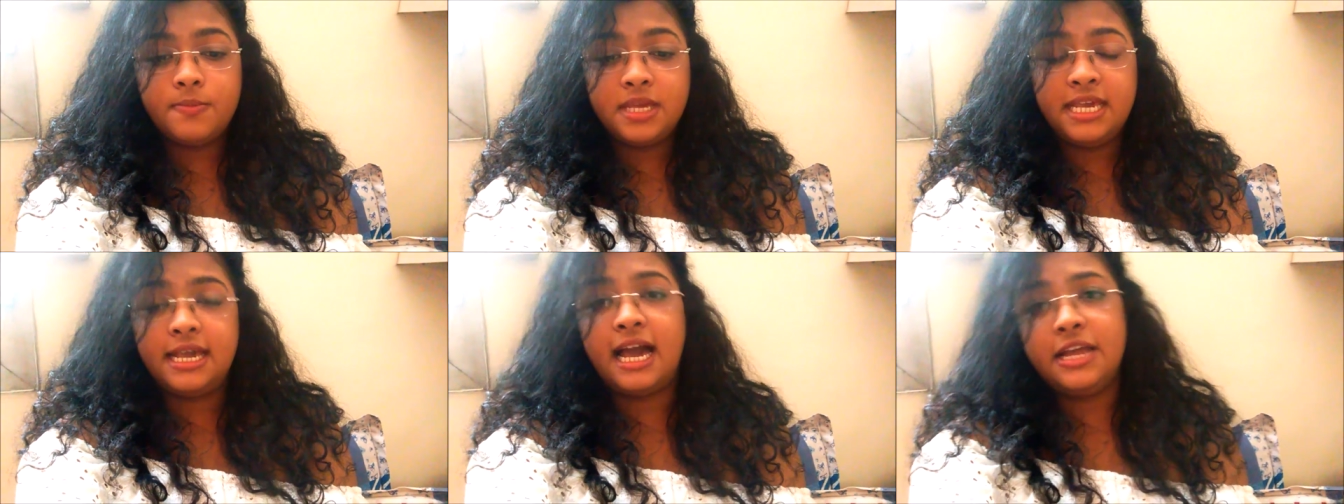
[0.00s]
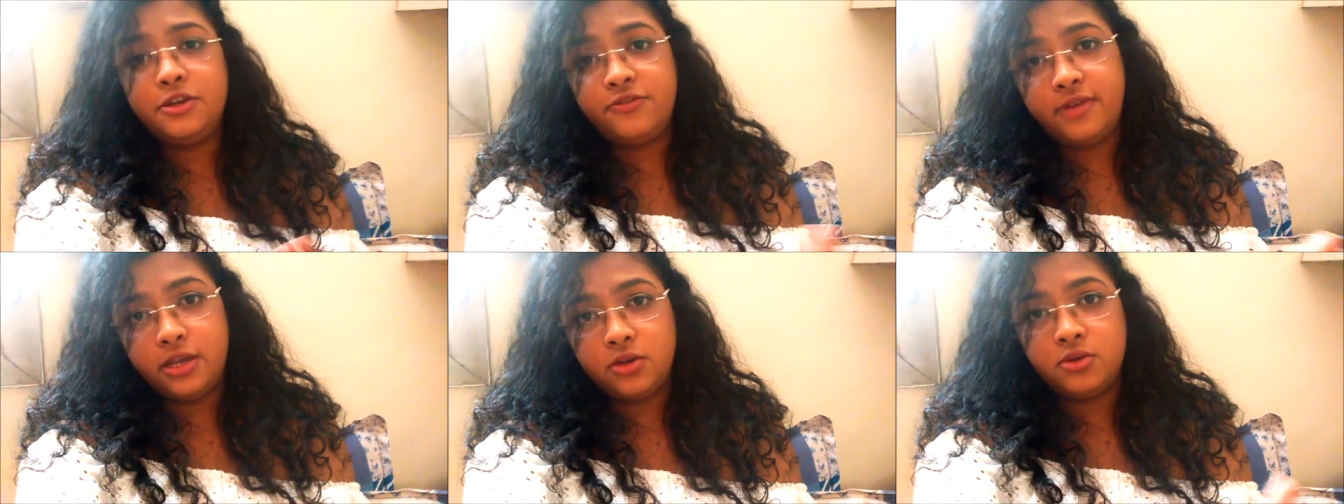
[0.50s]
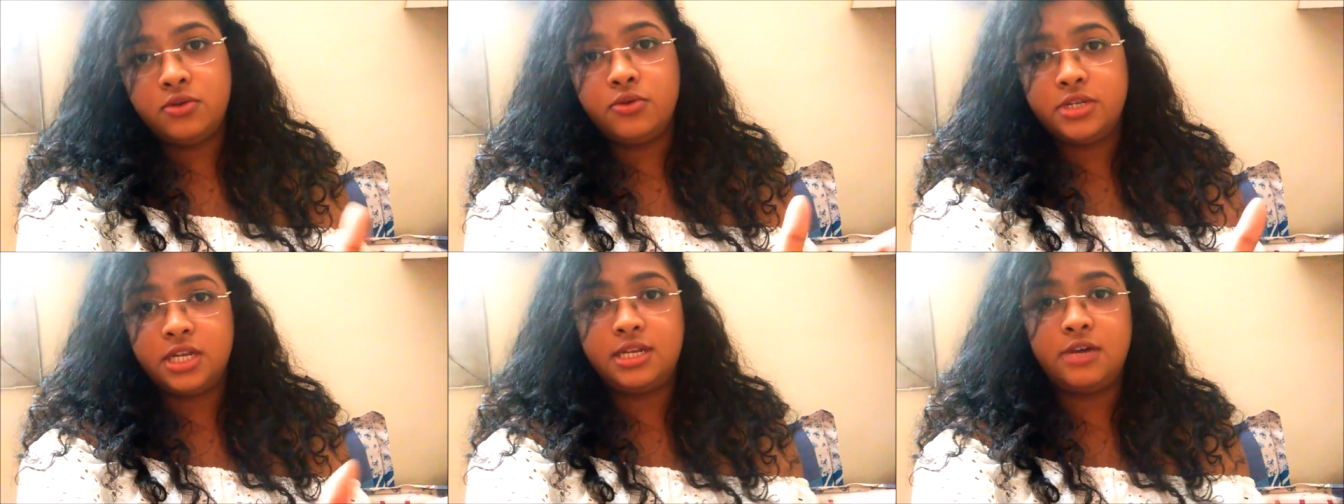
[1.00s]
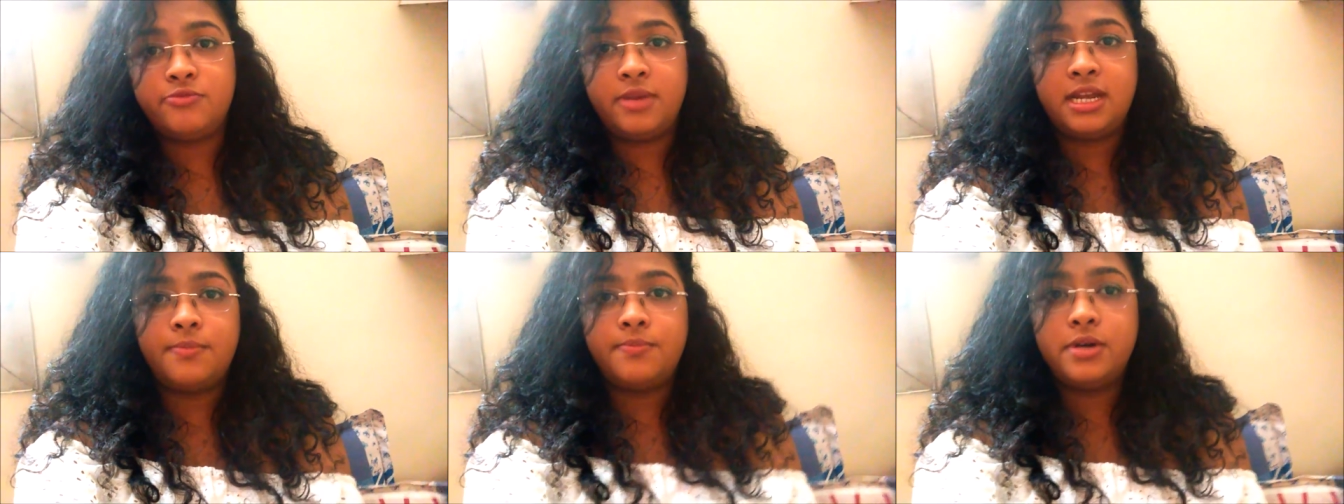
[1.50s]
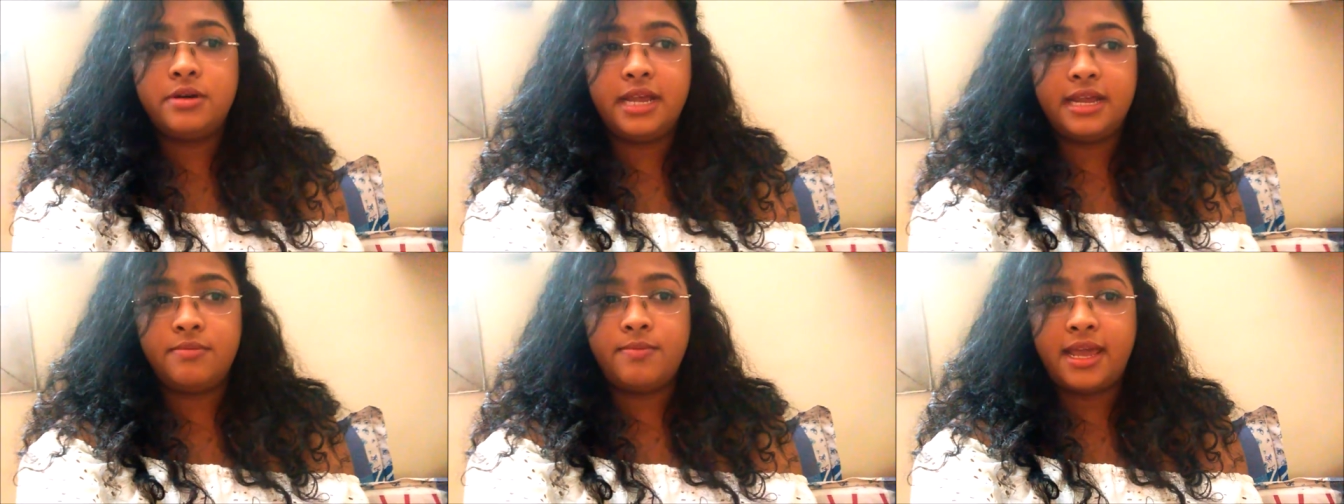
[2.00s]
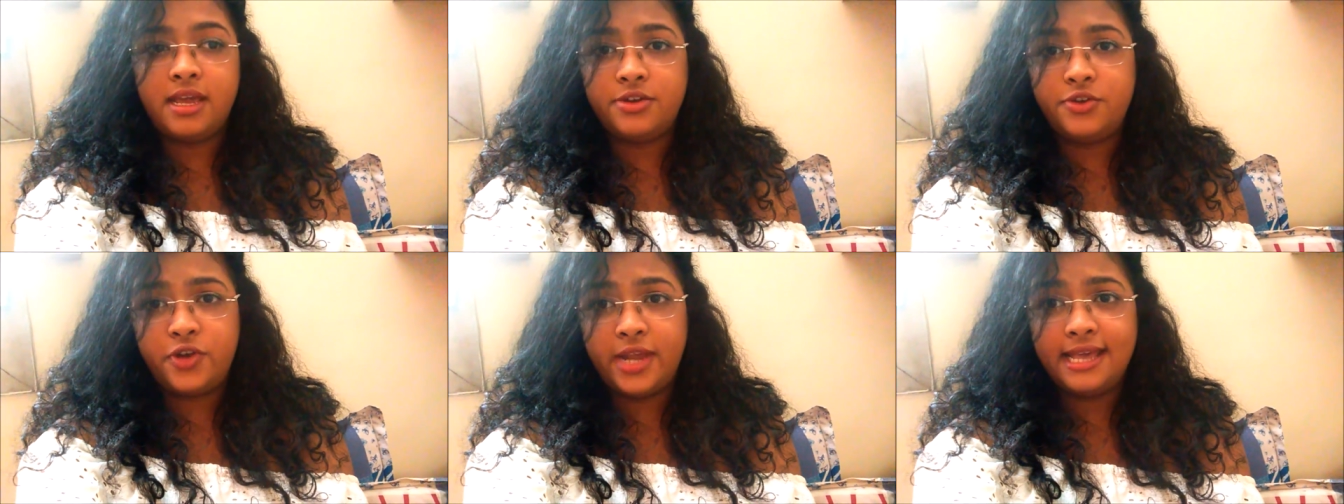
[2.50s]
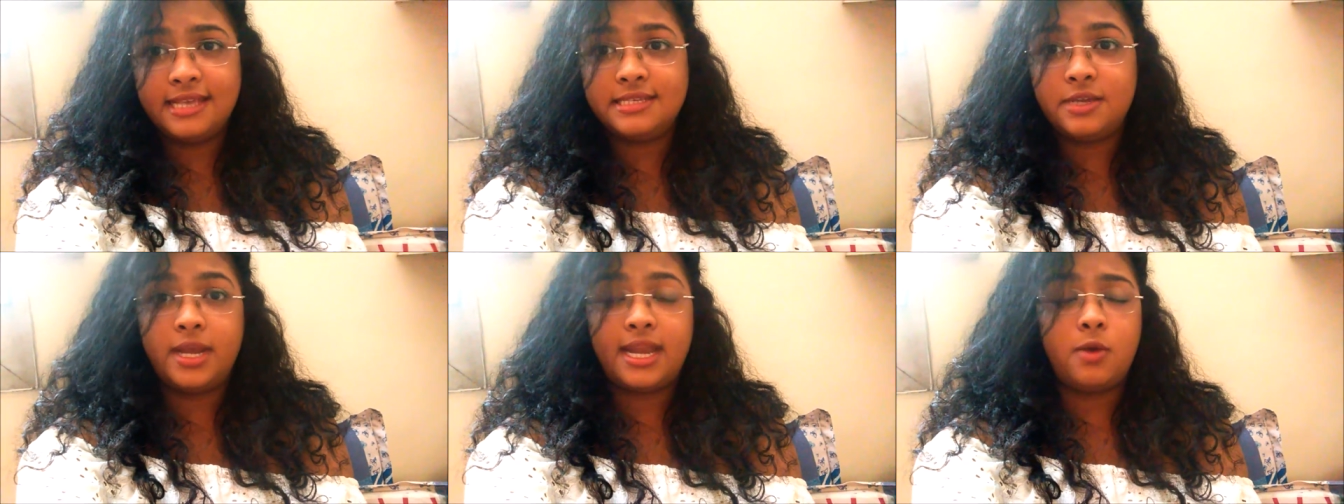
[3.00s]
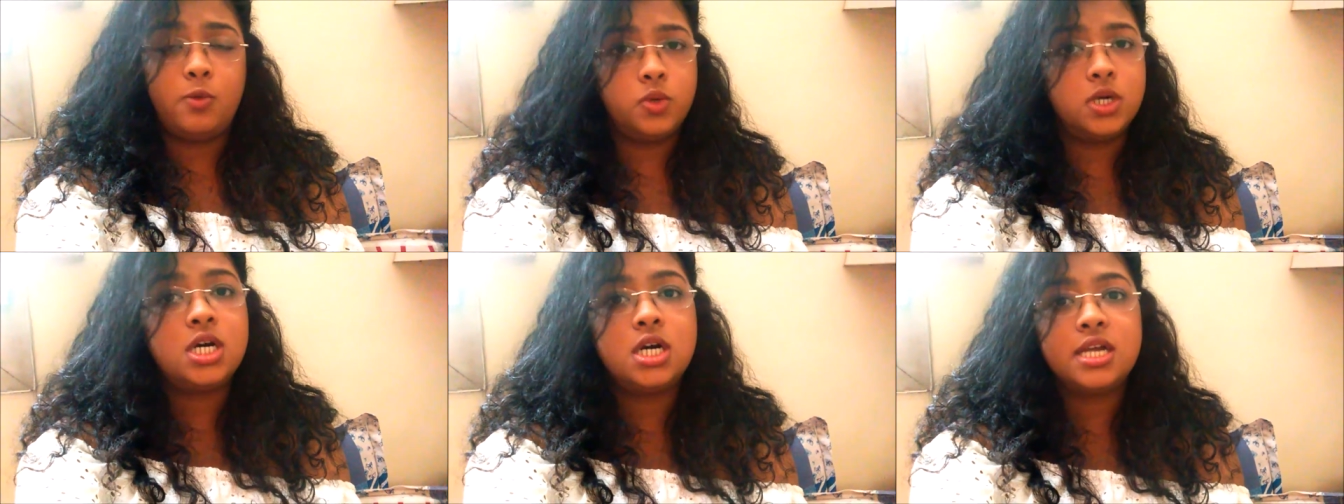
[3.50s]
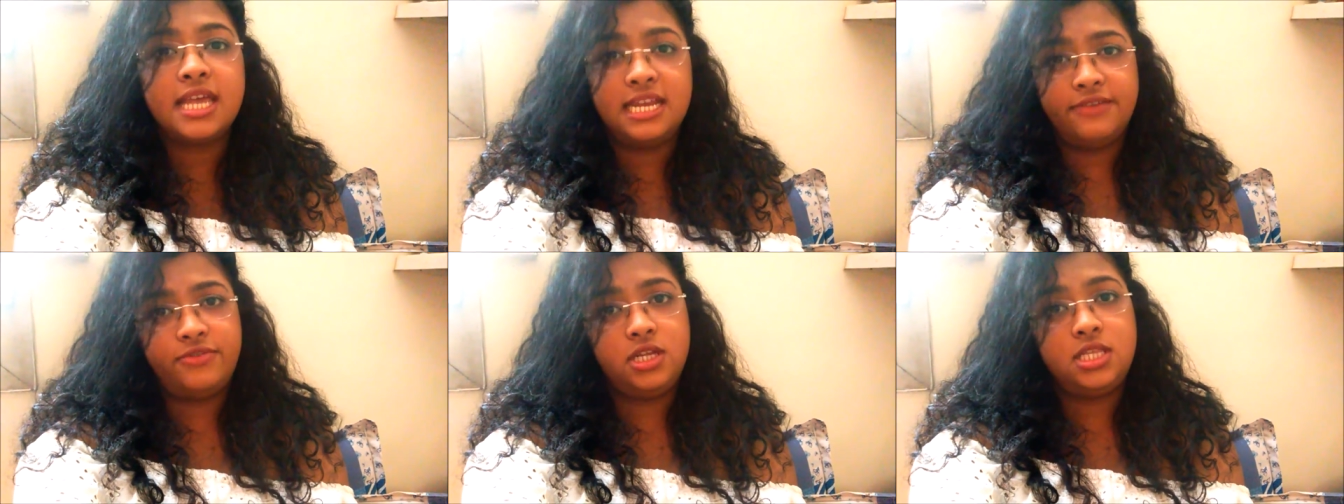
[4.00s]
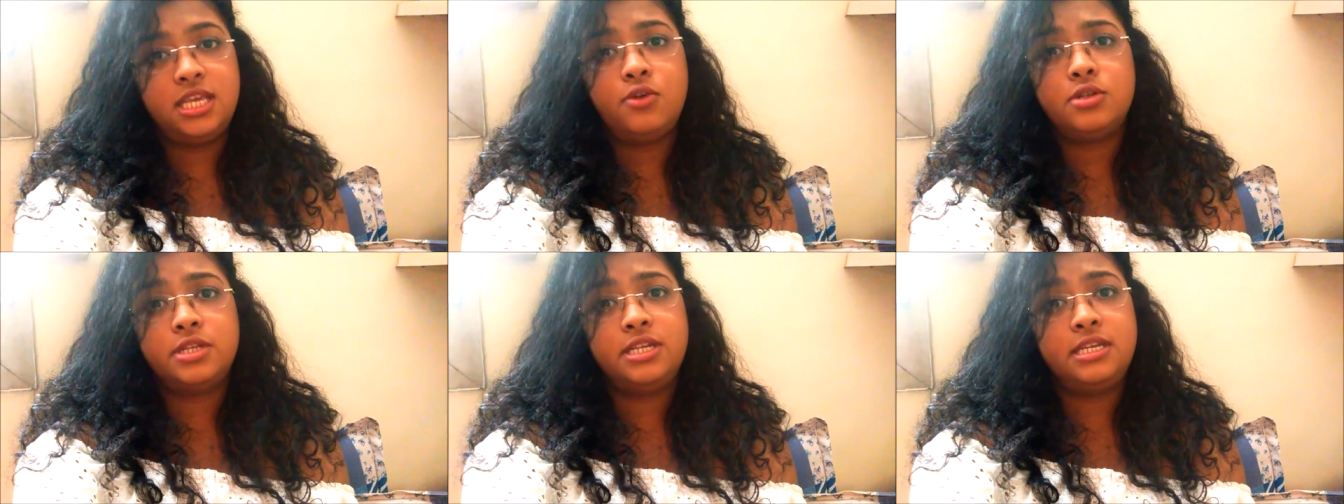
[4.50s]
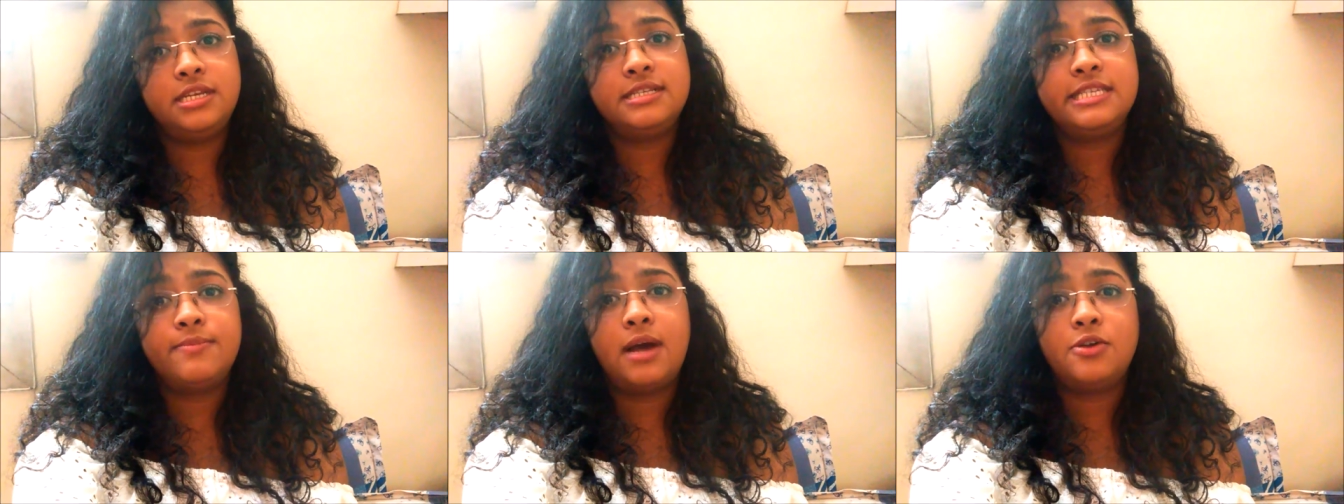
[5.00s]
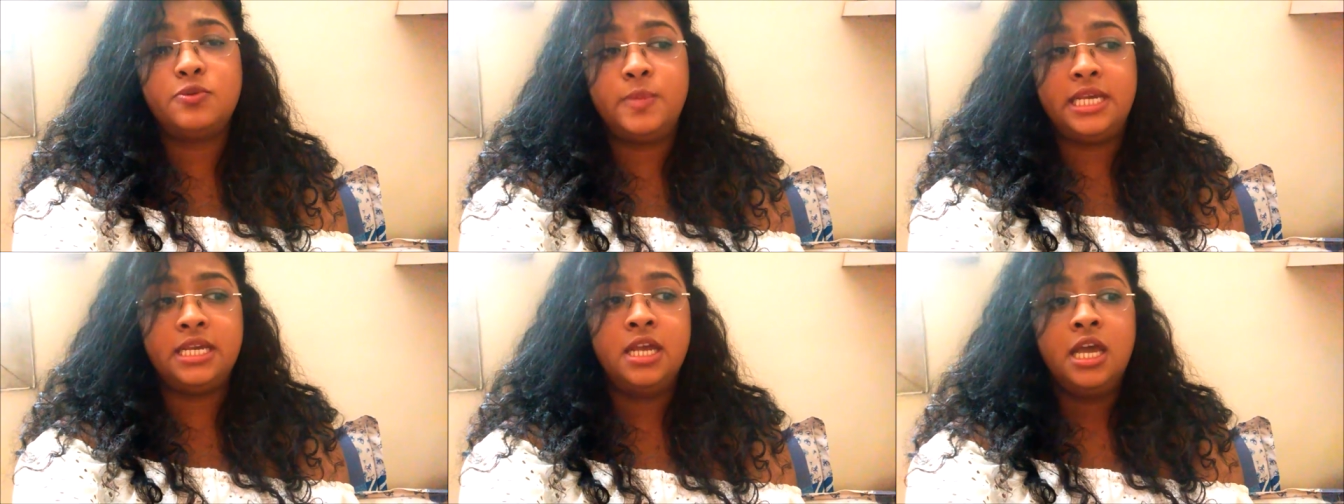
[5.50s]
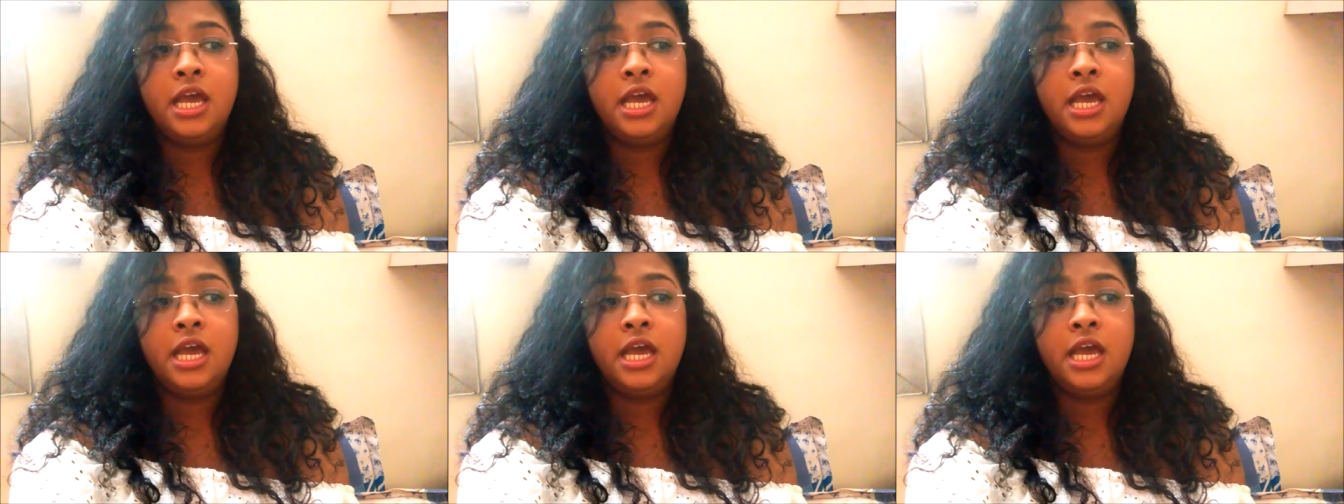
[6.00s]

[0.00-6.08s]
he kind of like, you know, noted down my number and my address and where I work and everything, all the details about me.